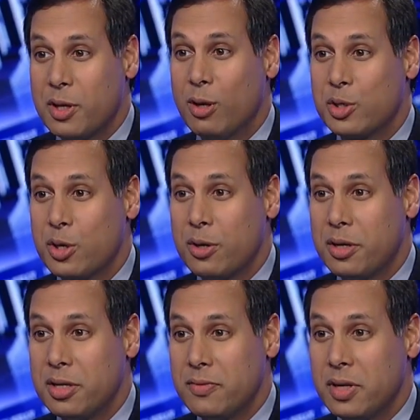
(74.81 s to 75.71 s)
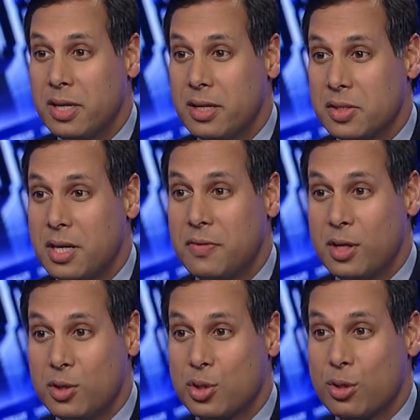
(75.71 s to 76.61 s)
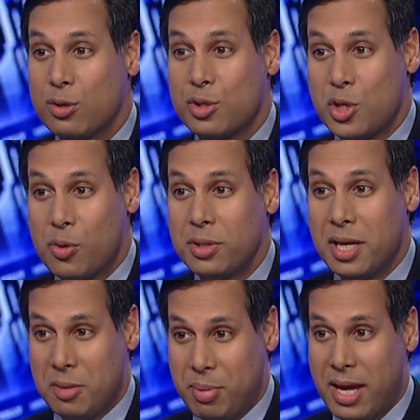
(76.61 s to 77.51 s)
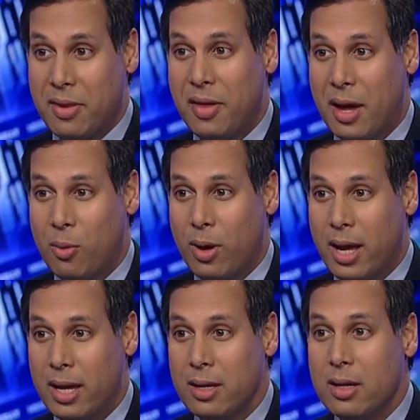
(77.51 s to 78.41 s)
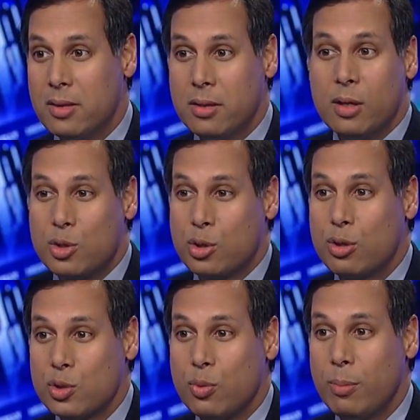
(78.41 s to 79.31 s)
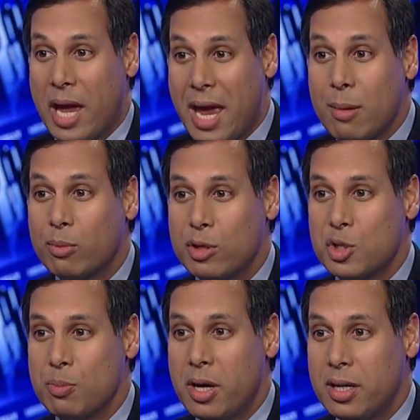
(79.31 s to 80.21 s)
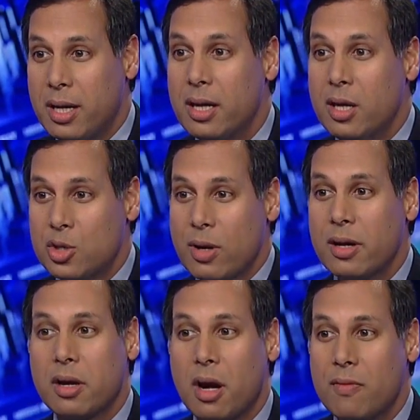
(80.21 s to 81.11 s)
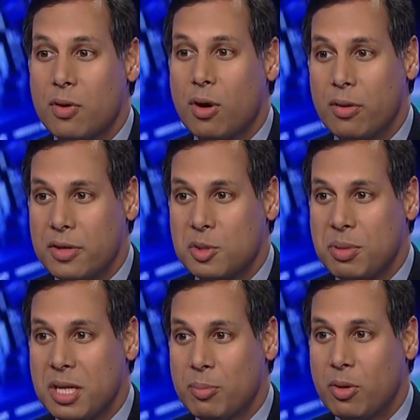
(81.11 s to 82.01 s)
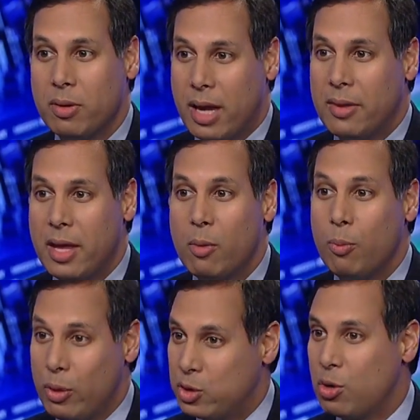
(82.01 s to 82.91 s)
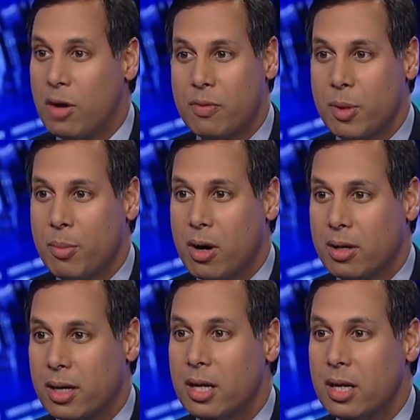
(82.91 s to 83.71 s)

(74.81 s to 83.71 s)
The alternative is if the insurers don't get paid that way, then the insurers will hemorrhage money trying to cover all these people, and they'll withdraw from the market.